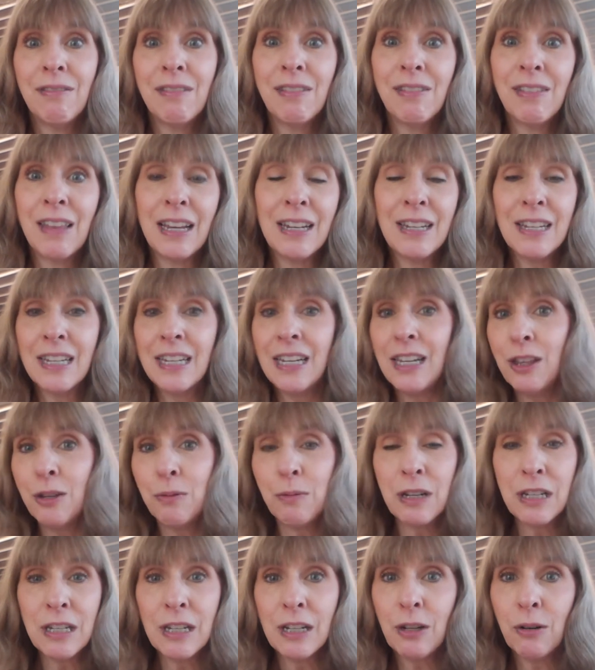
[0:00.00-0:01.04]
they'd seen the
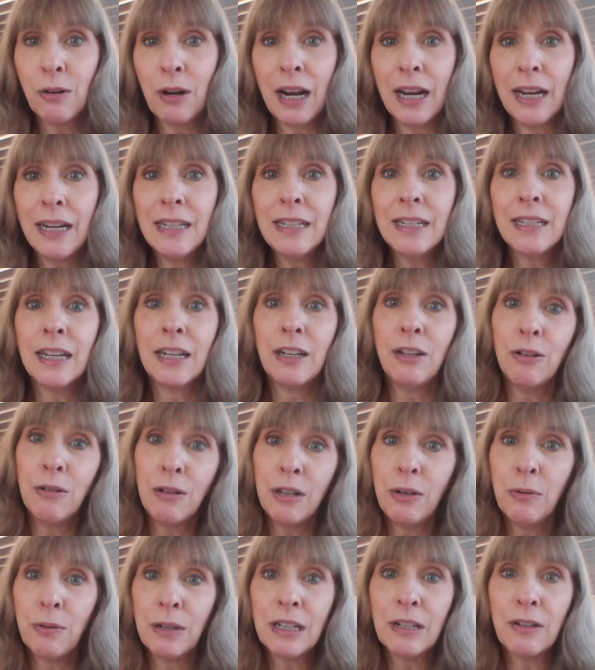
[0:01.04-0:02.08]
risen Christ, they knew
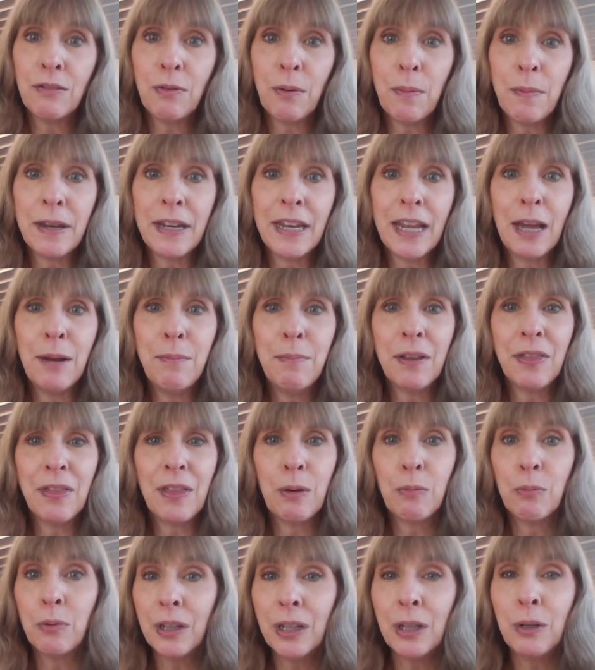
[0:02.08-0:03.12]
he'd risen from the dead, but
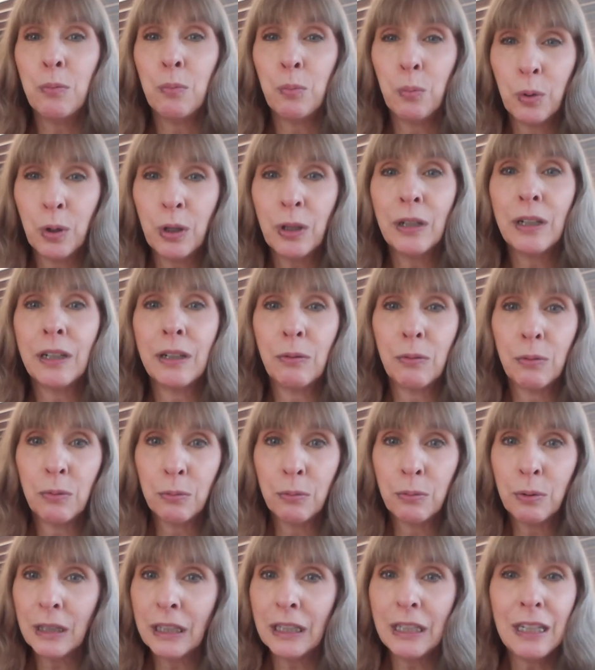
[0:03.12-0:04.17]
they really weren't
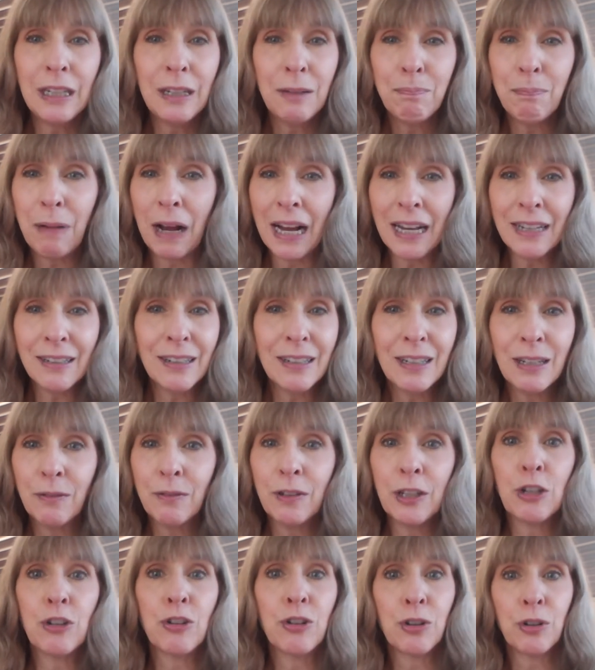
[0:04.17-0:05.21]
really
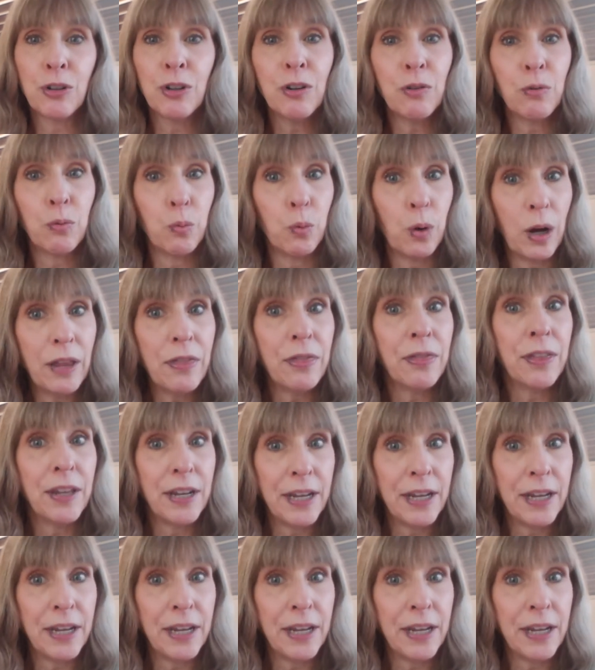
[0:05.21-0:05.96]
positively sure of what the